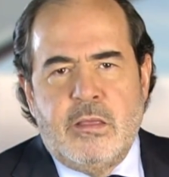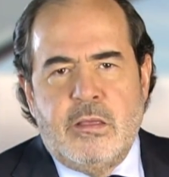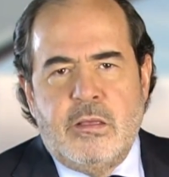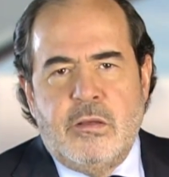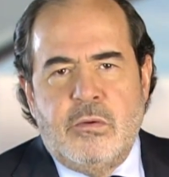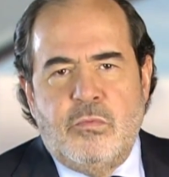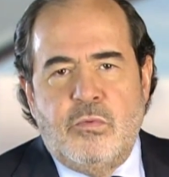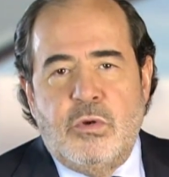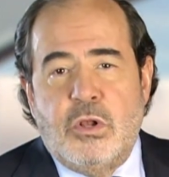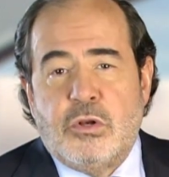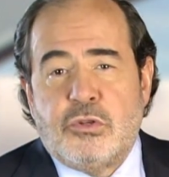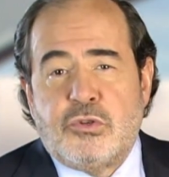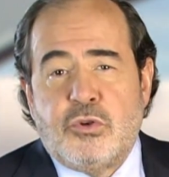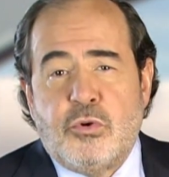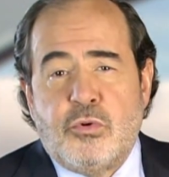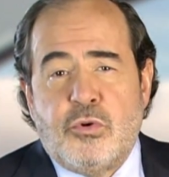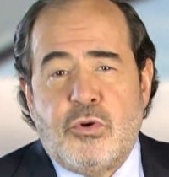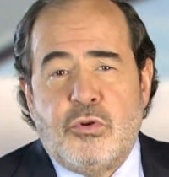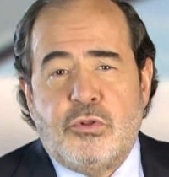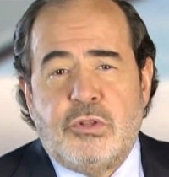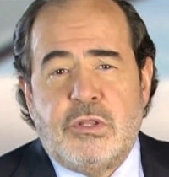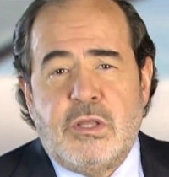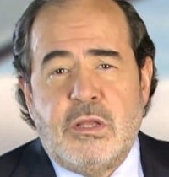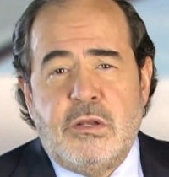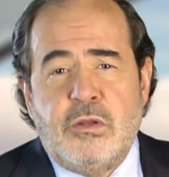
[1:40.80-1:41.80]
We also
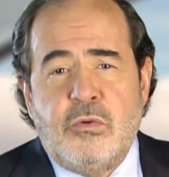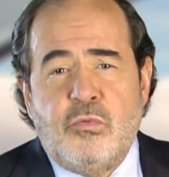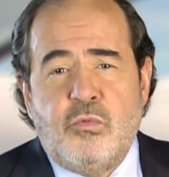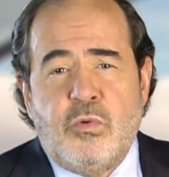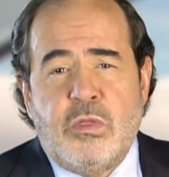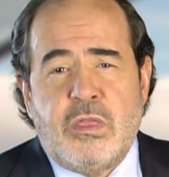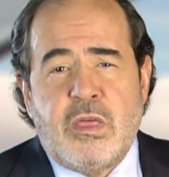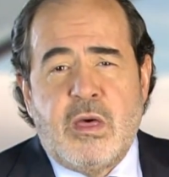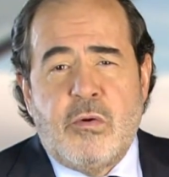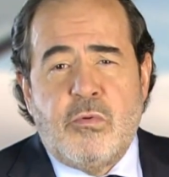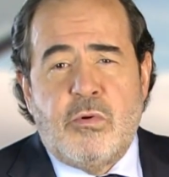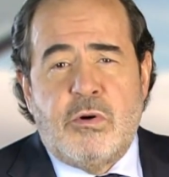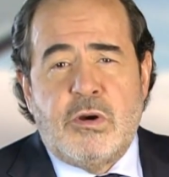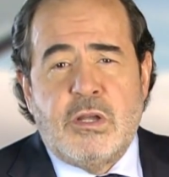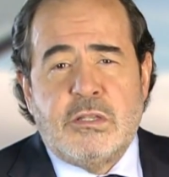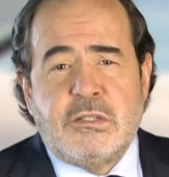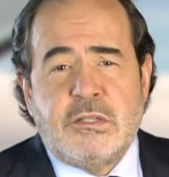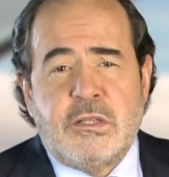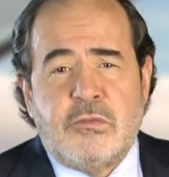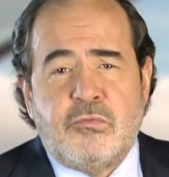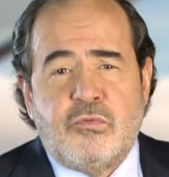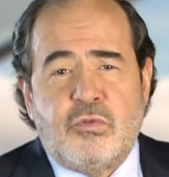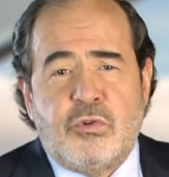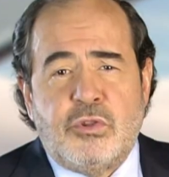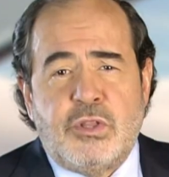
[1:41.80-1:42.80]
continued with our
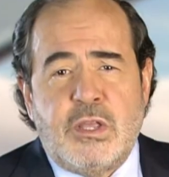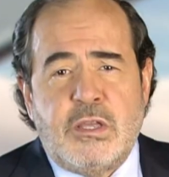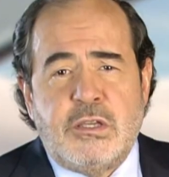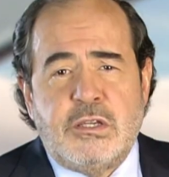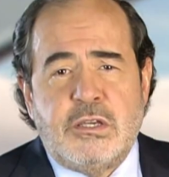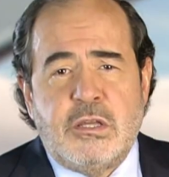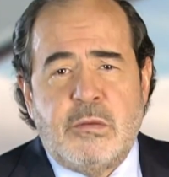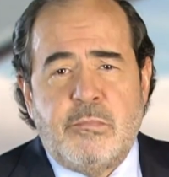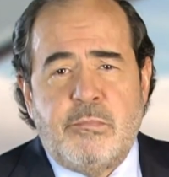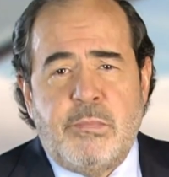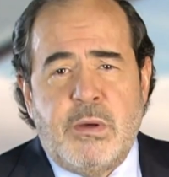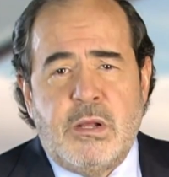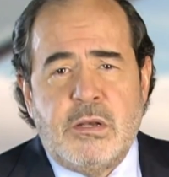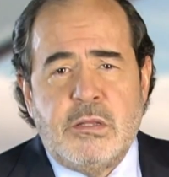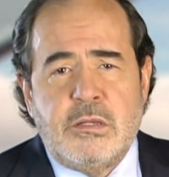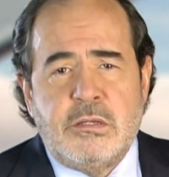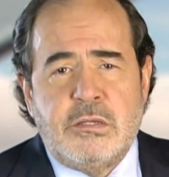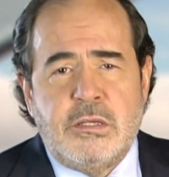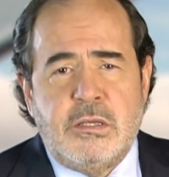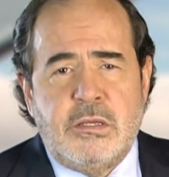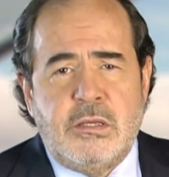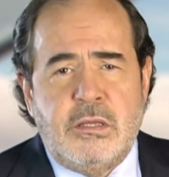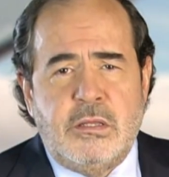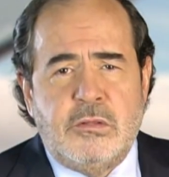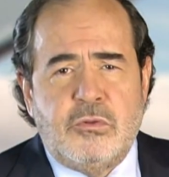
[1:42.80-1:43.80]
asset rotation
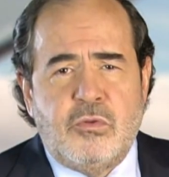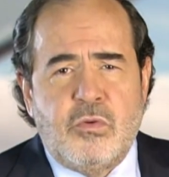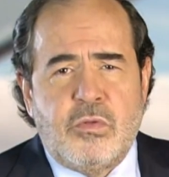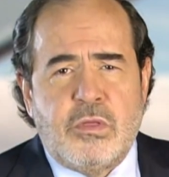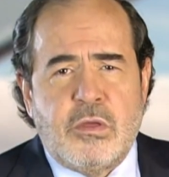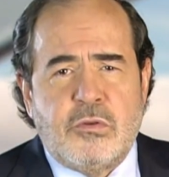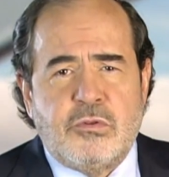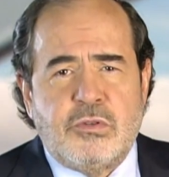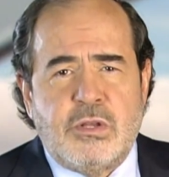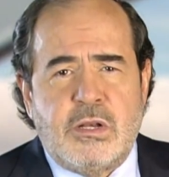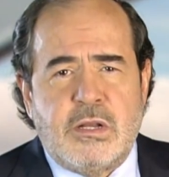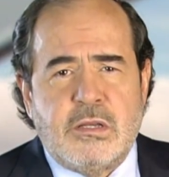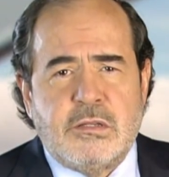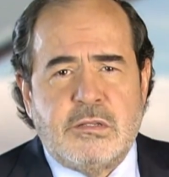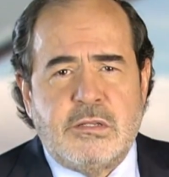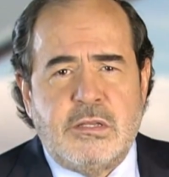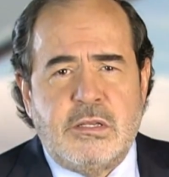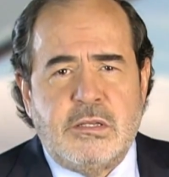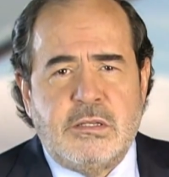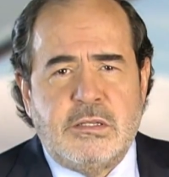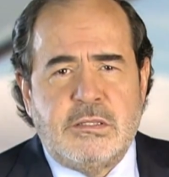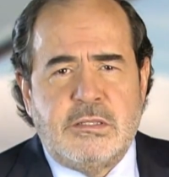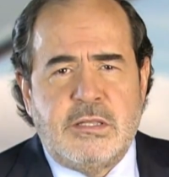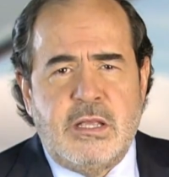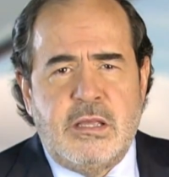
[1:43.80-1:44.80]
policy in
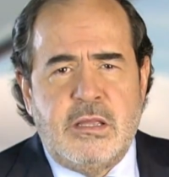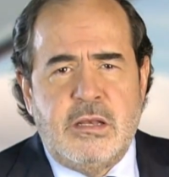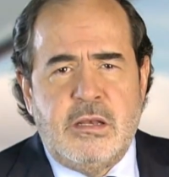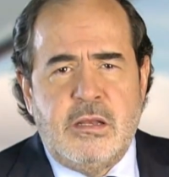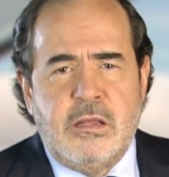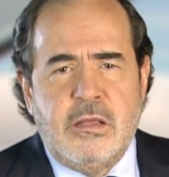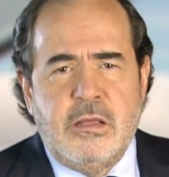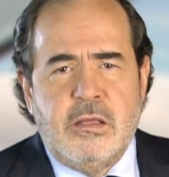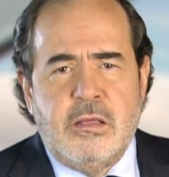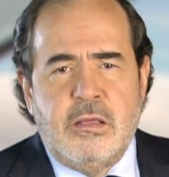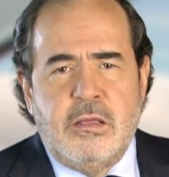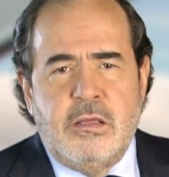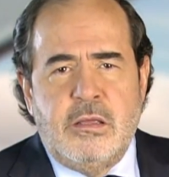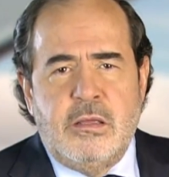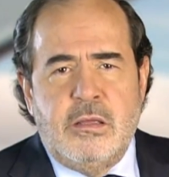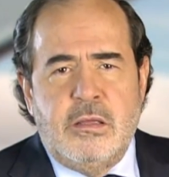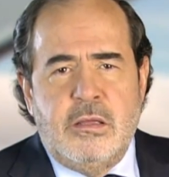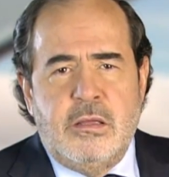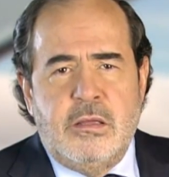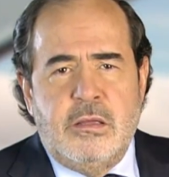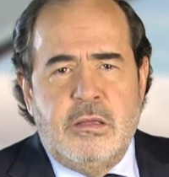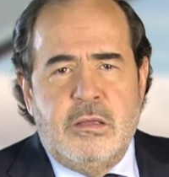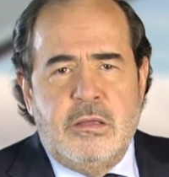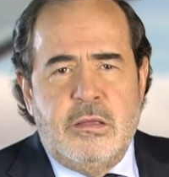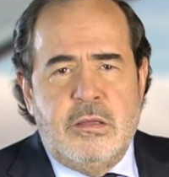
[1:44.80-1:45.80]
2016.
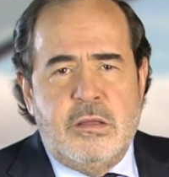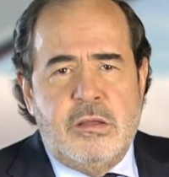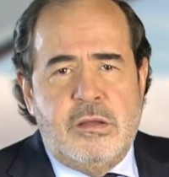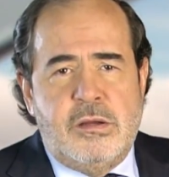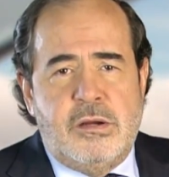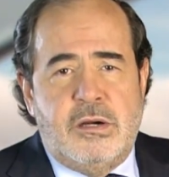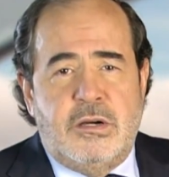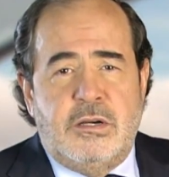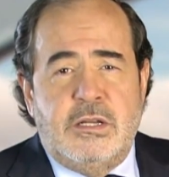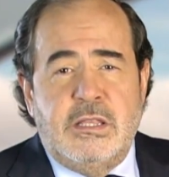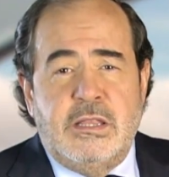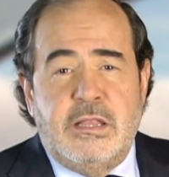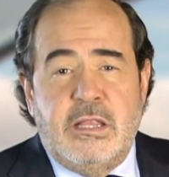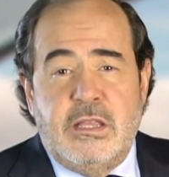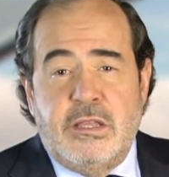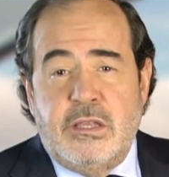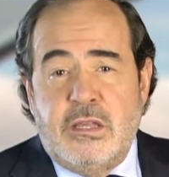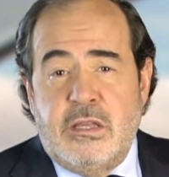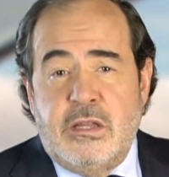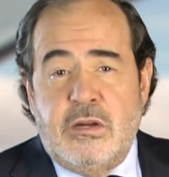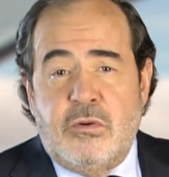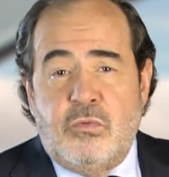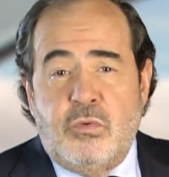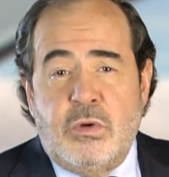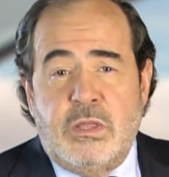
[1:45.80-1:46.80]
Early in the
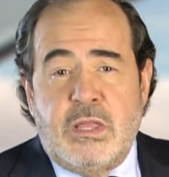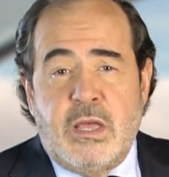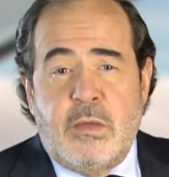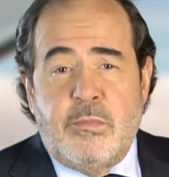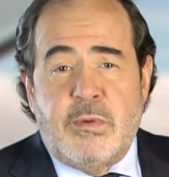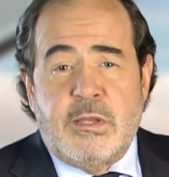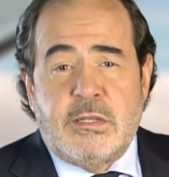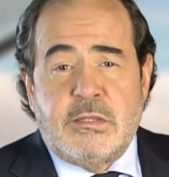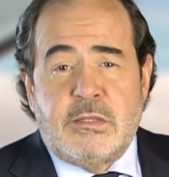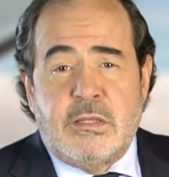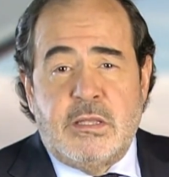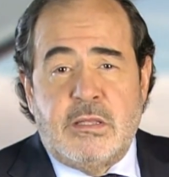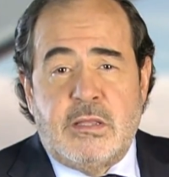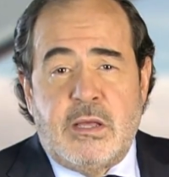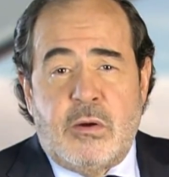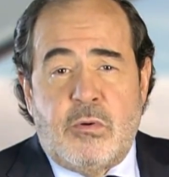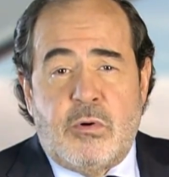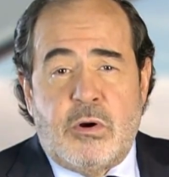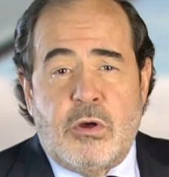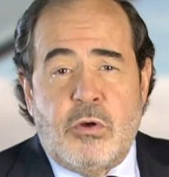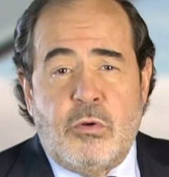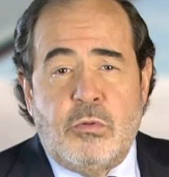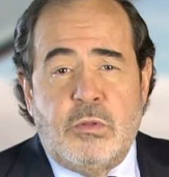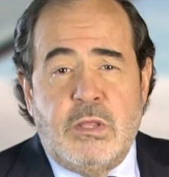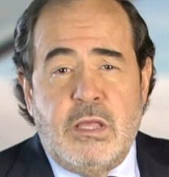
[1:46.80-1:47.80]
year, we divested our
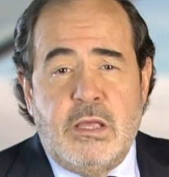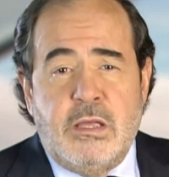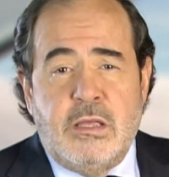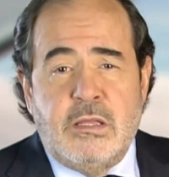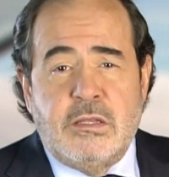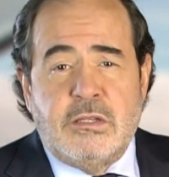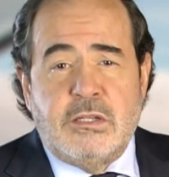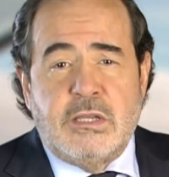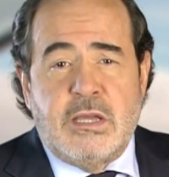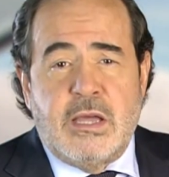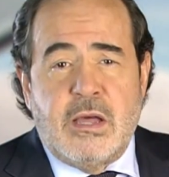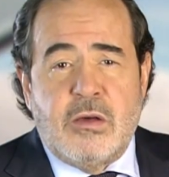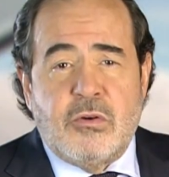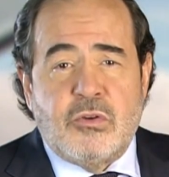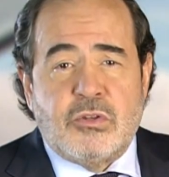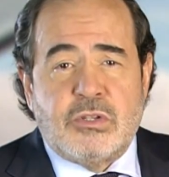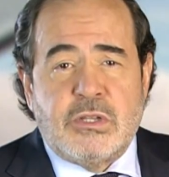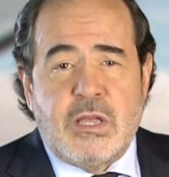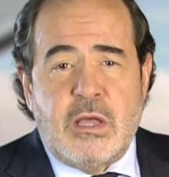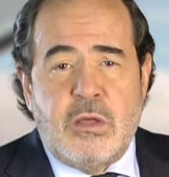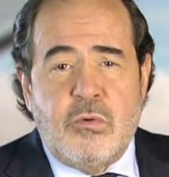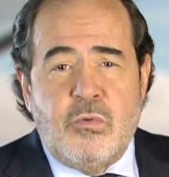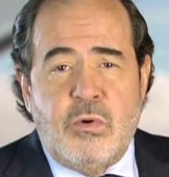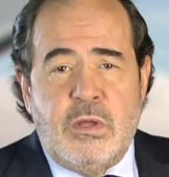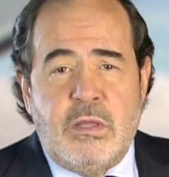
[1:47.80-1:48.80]
holding in Chicago
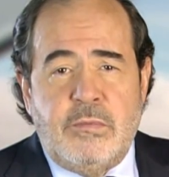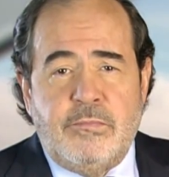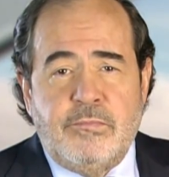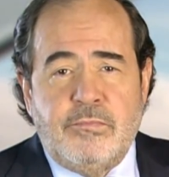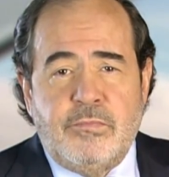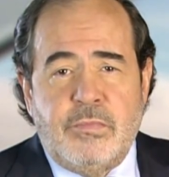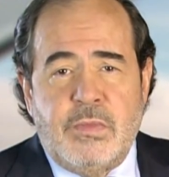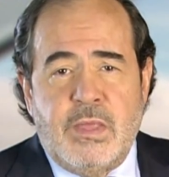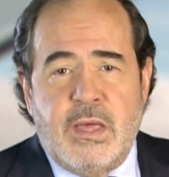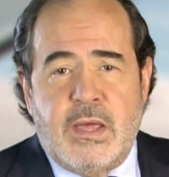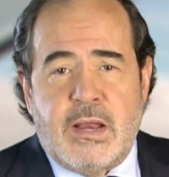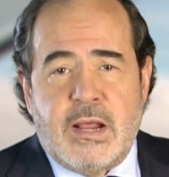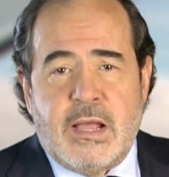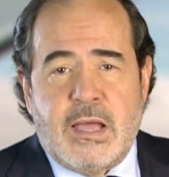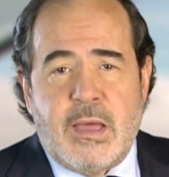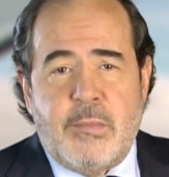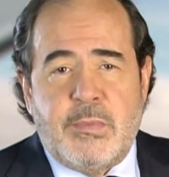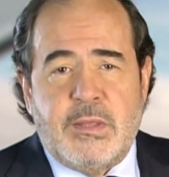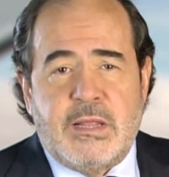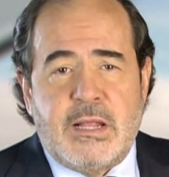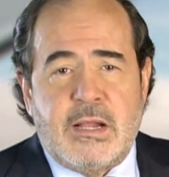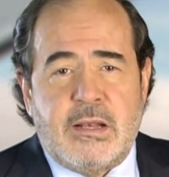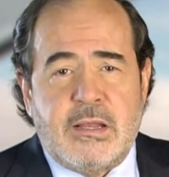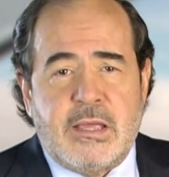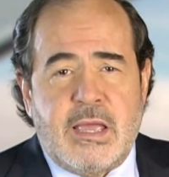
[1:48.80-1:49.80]
Skyway at a
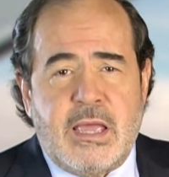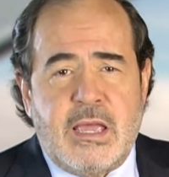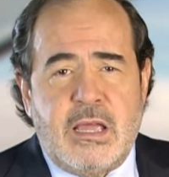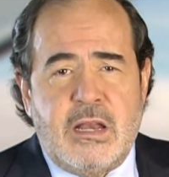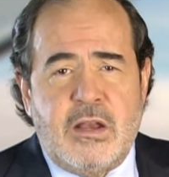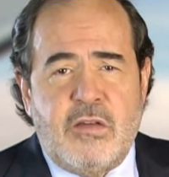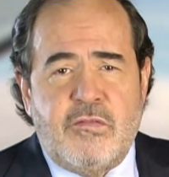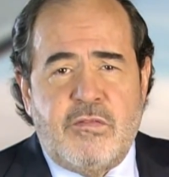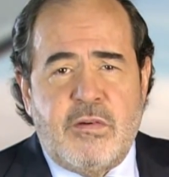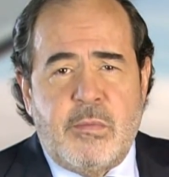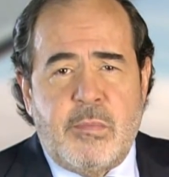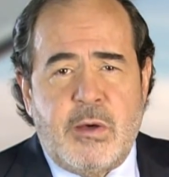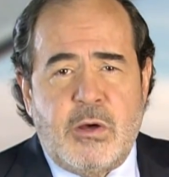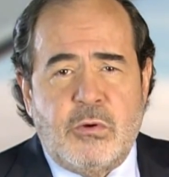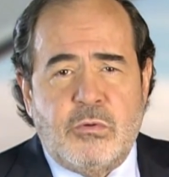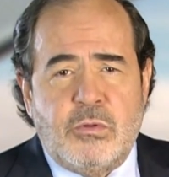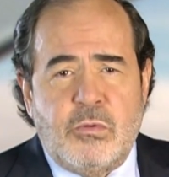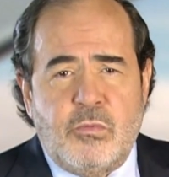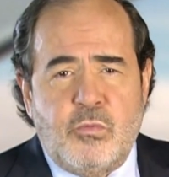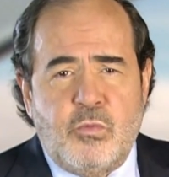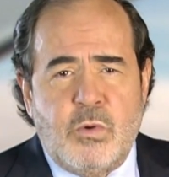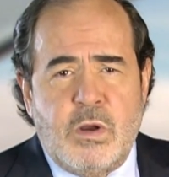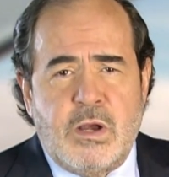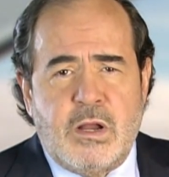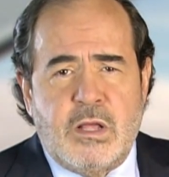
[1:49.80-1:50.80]
capital gain of about
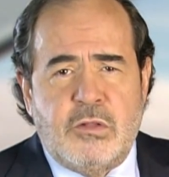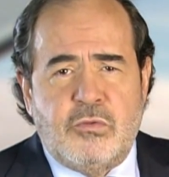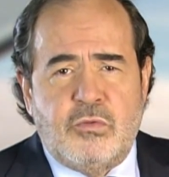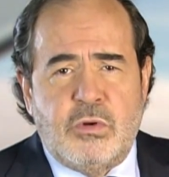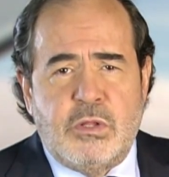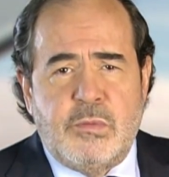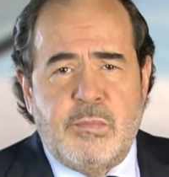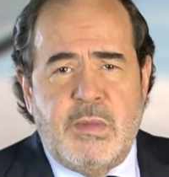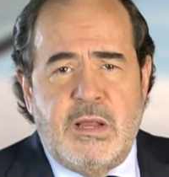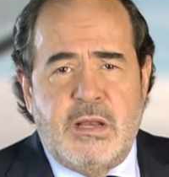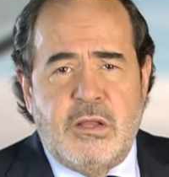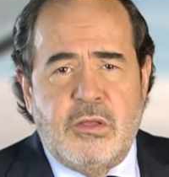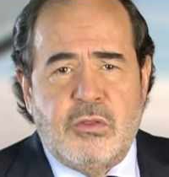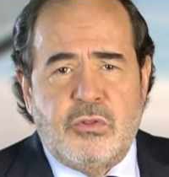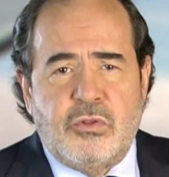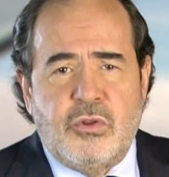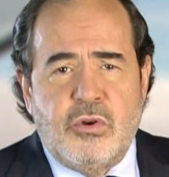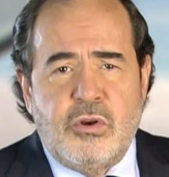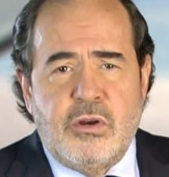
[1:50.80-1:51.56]
$100 million.